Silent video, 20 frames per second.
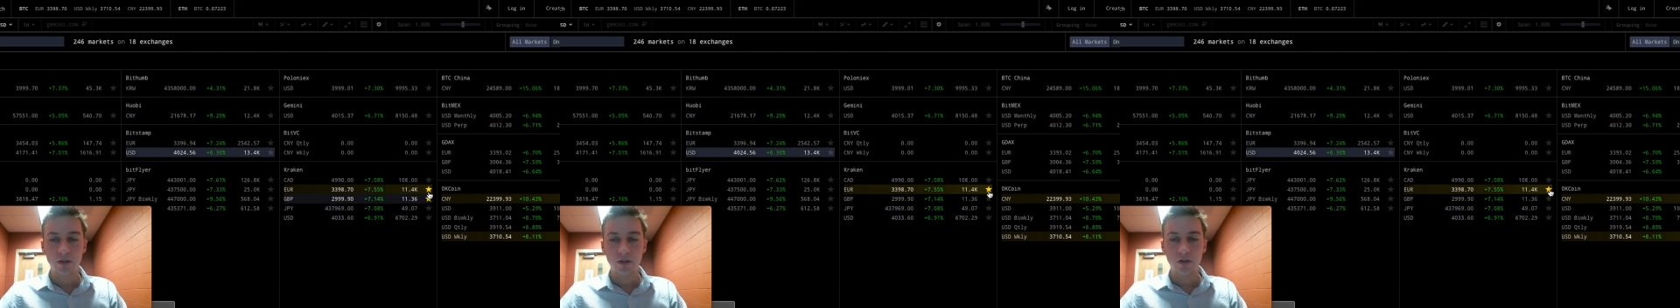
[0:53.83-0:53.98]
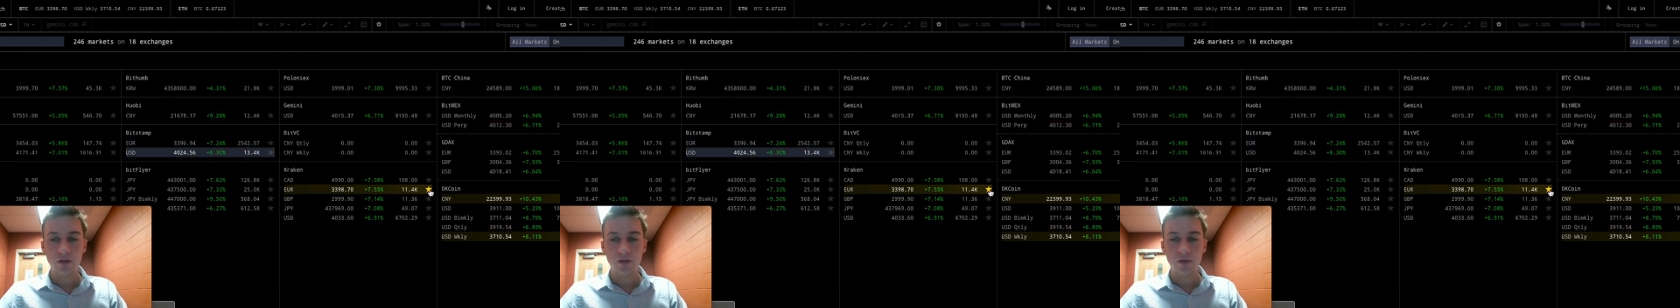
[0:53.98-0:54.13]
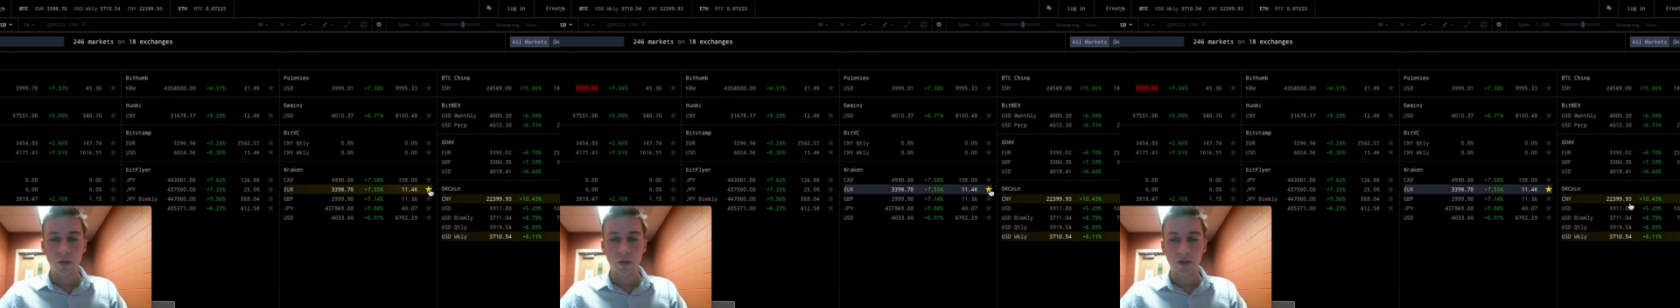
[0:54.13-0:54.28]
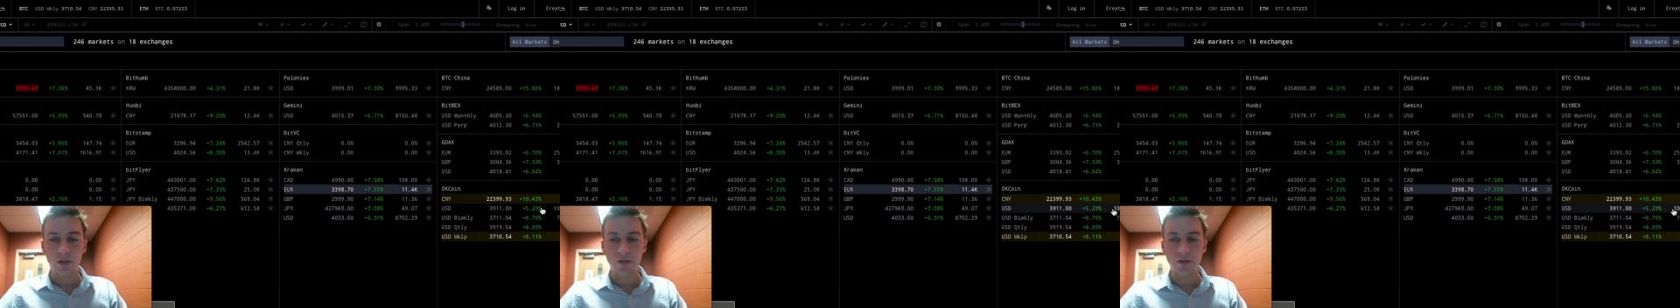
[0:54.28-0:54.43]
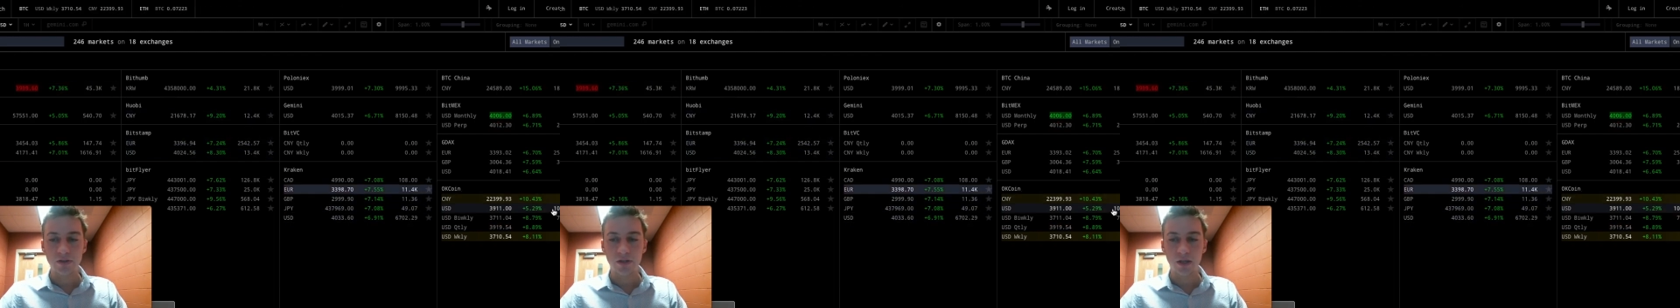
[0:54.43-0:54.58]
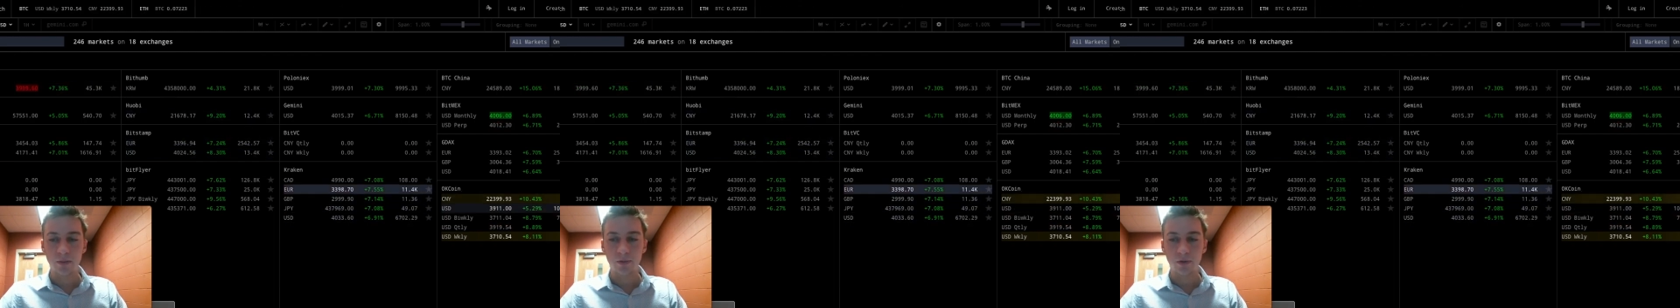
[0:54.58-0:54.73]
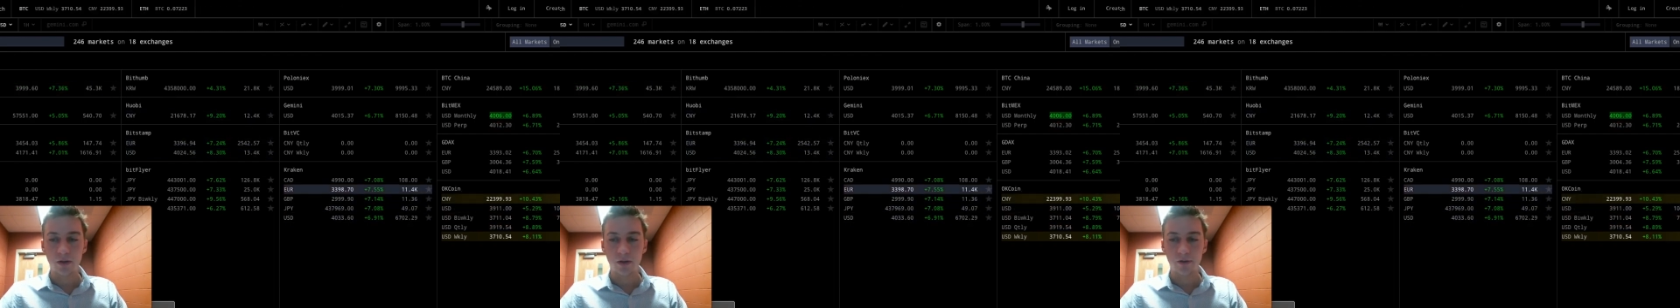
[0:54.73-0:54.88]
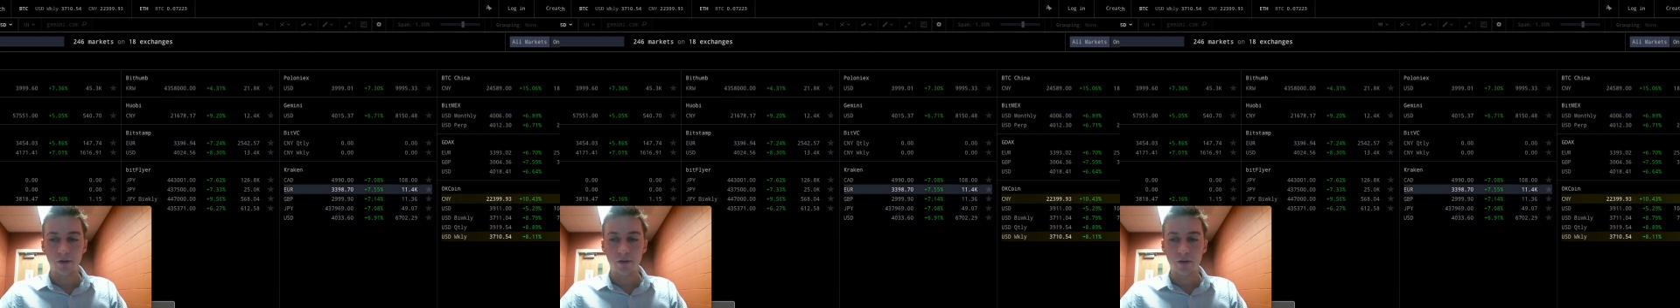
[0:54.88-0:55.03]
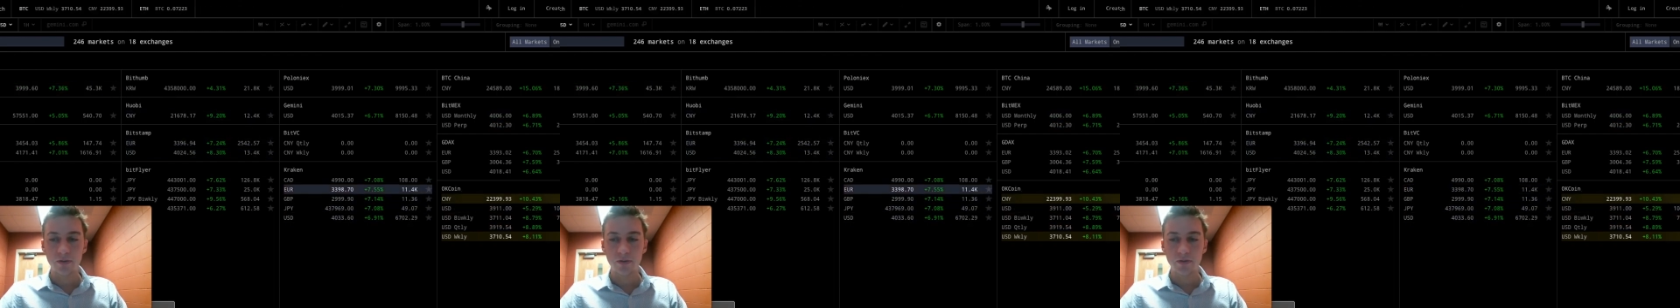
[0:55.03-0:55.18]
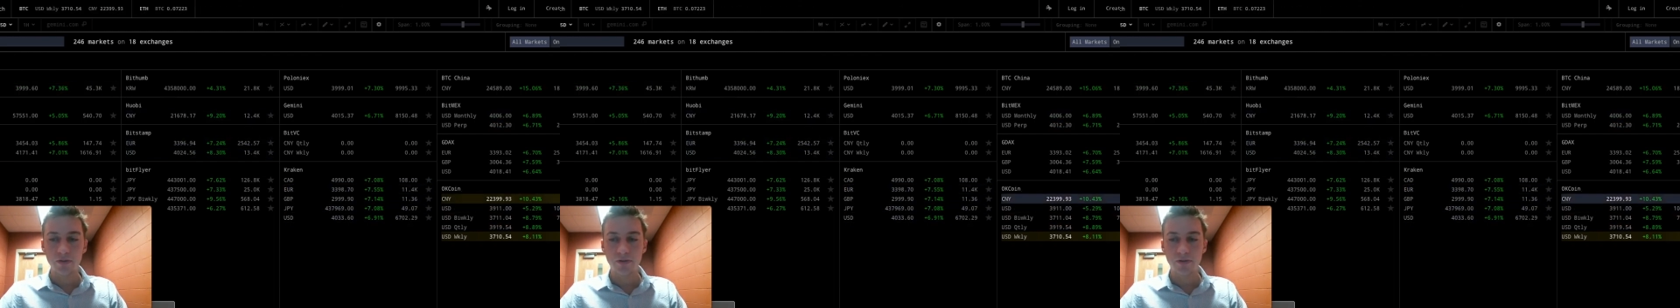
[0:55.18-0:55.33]
so I disable all of
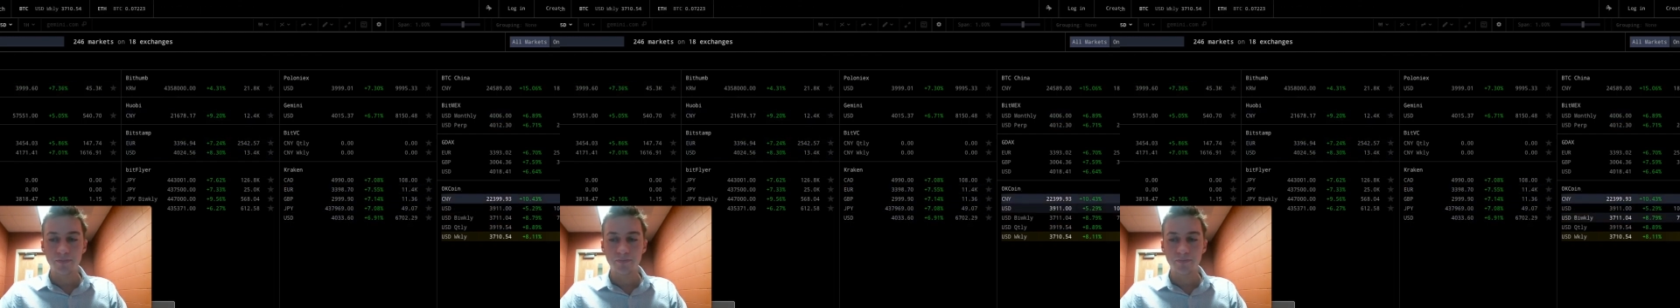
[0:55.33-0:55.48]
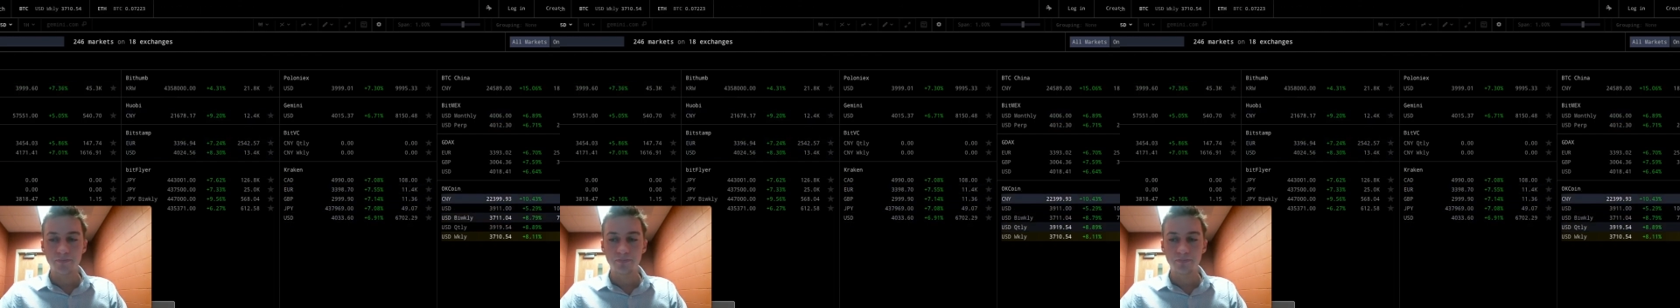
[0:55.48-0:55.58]
those,